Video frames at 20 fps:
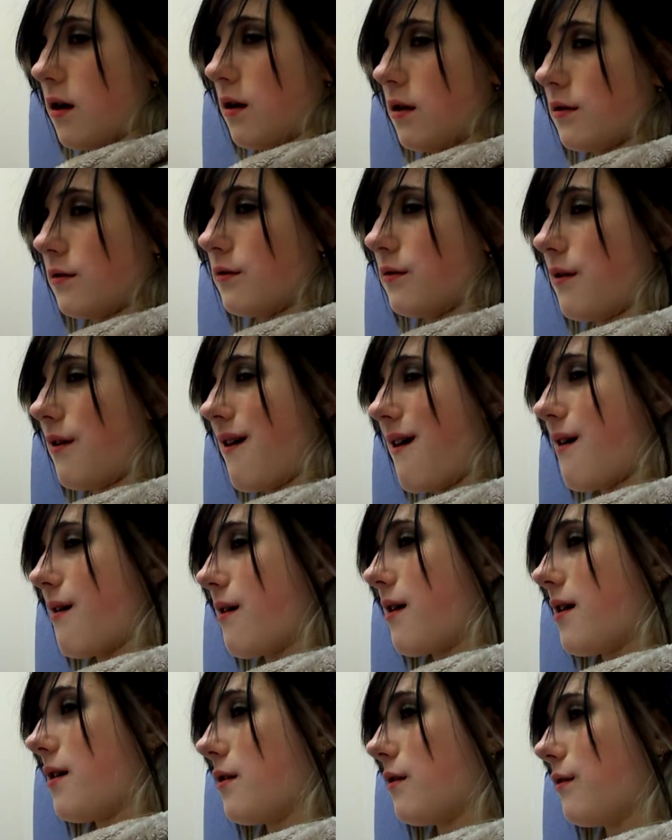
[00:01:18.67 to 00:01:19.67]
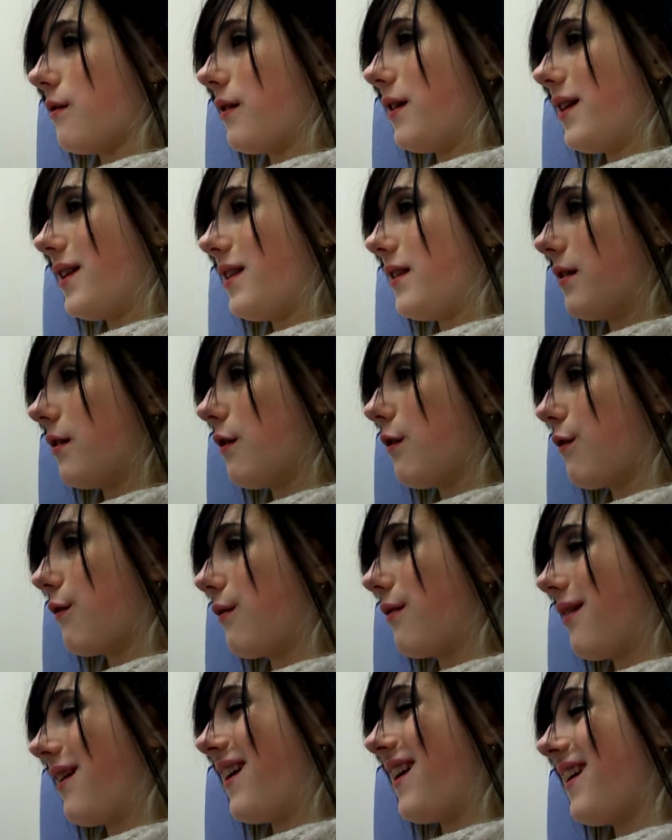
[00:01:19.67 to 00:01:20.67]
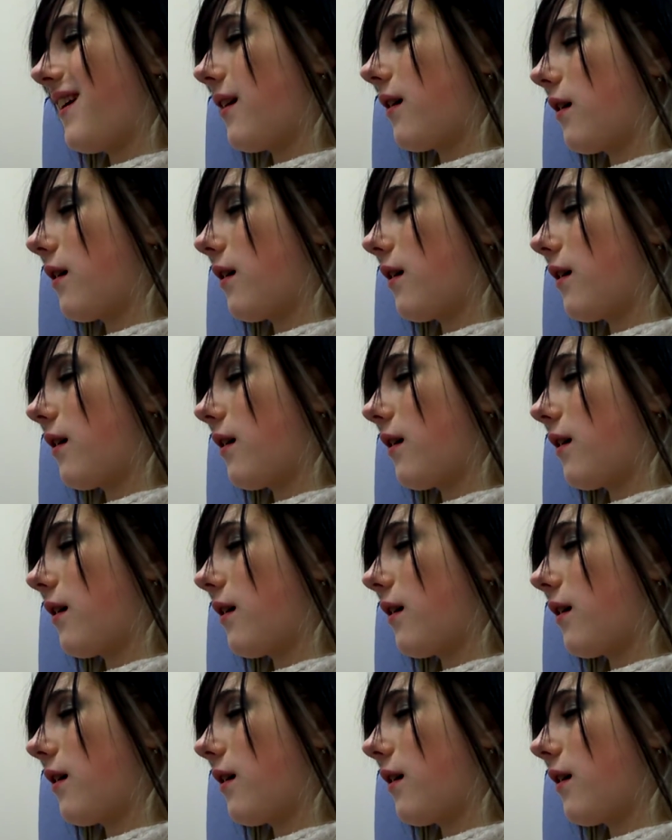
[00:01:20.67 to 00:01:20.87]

So it only took like,